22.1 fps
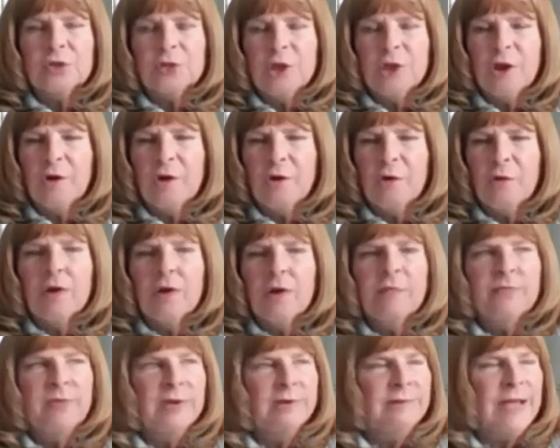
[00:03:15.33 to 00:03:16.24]
show
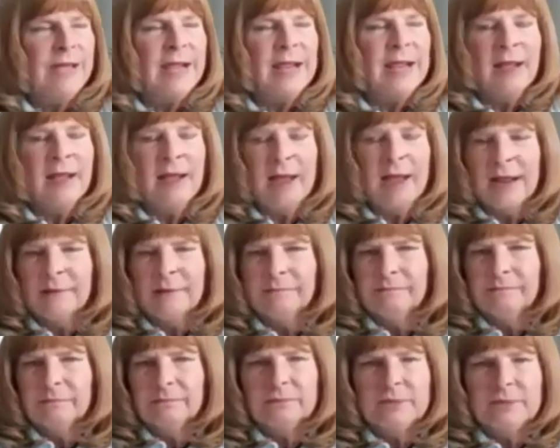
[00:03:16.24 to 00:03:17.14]
that AI,
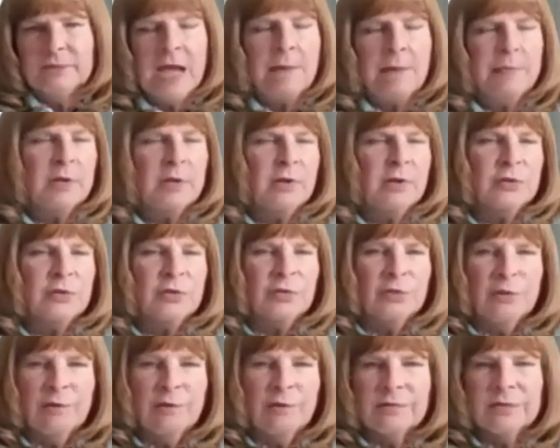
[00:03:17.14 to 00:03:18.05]
top of
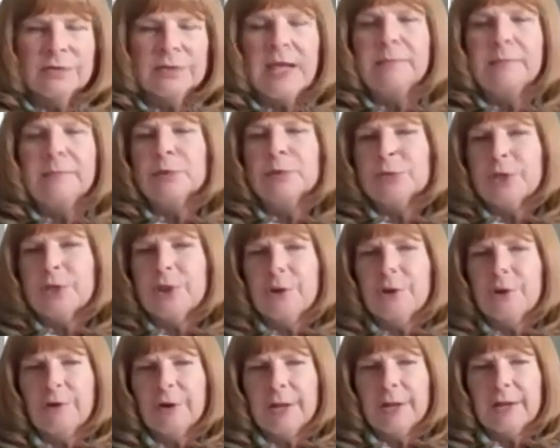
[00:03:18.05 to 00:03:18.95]
concern,
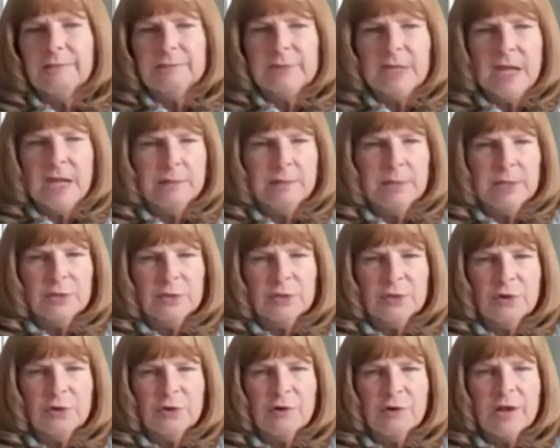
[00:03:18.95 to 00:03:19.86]
cybersecurity, top
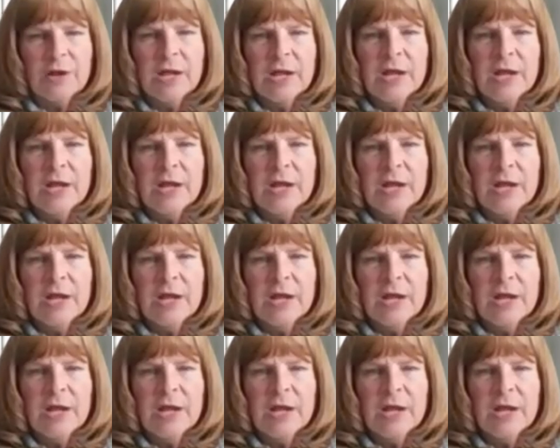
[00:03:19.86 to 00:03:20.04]
concern.